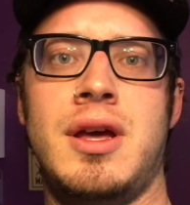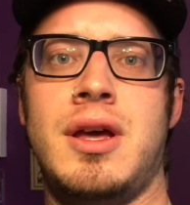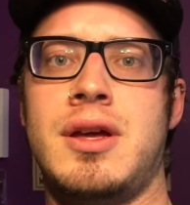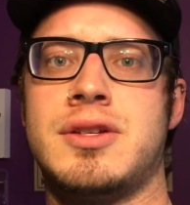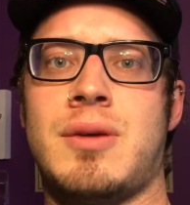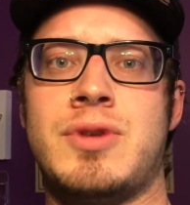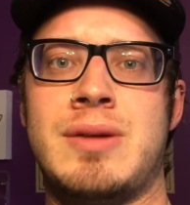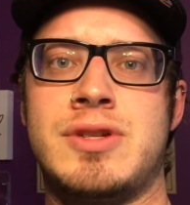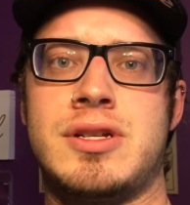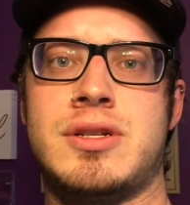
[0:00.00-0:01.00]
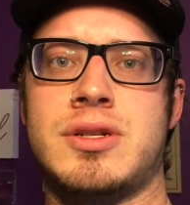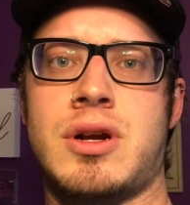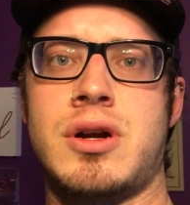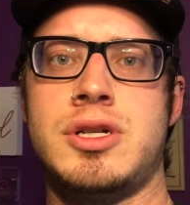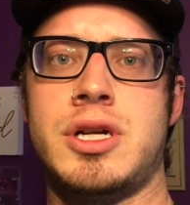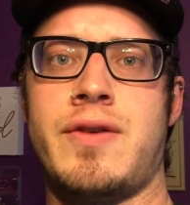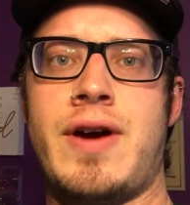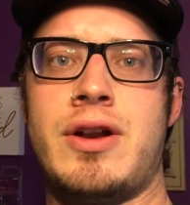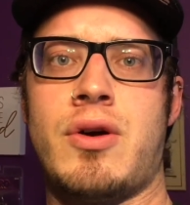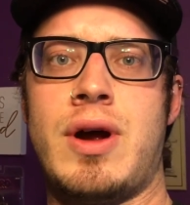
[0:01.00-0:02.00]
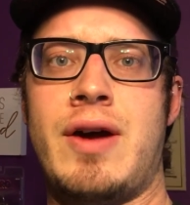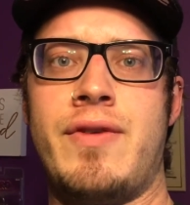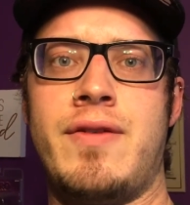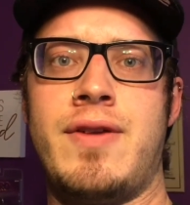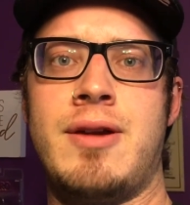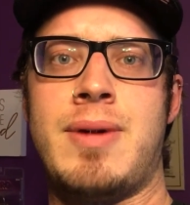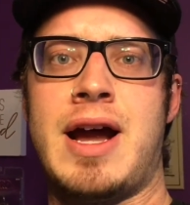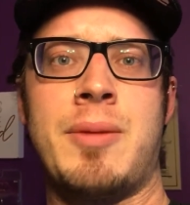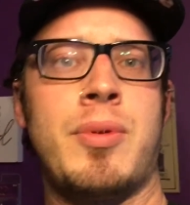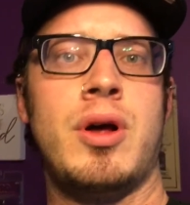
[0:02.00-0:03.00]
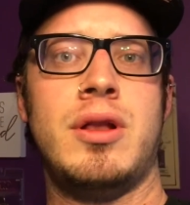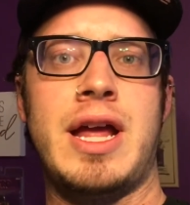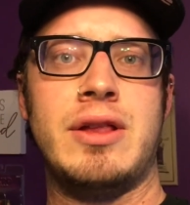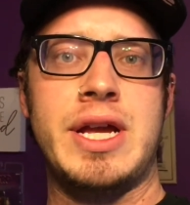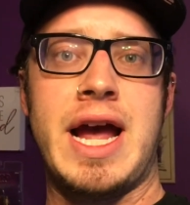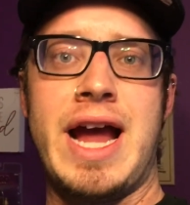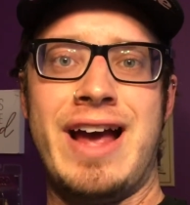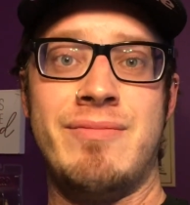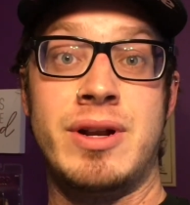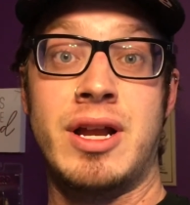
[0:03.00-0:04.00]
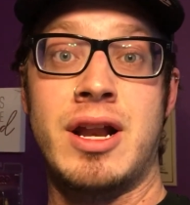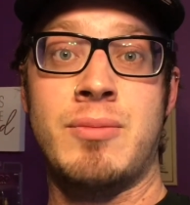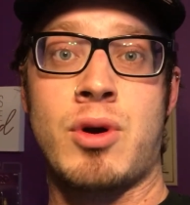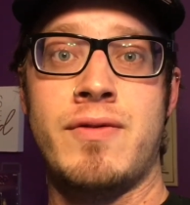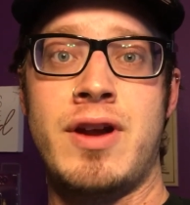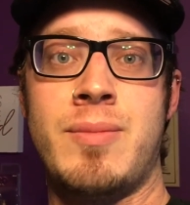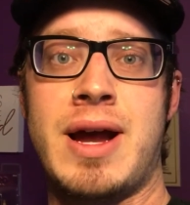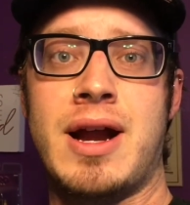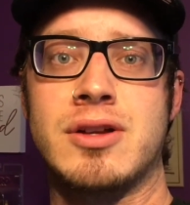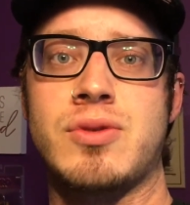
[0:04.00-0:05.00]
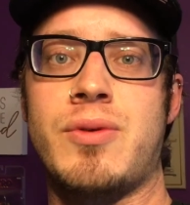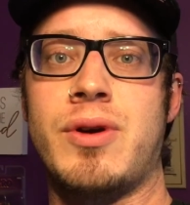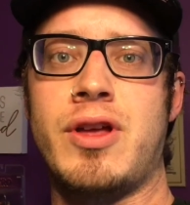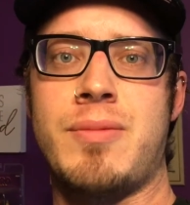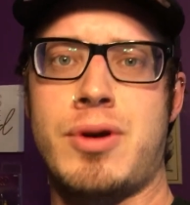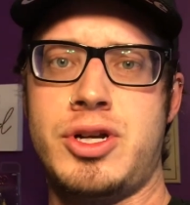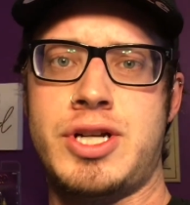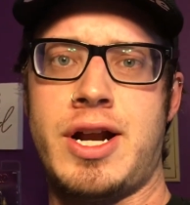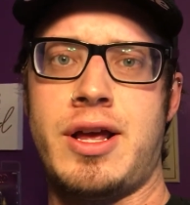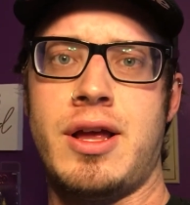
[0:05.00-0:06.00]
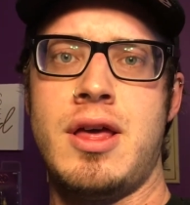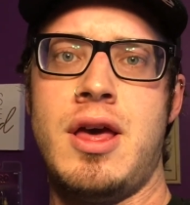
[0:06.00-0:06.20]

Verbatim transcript: Sometimes it's discouraging if I don't have any feedback, but lately I have been getting more feedback, so I really appreciate it.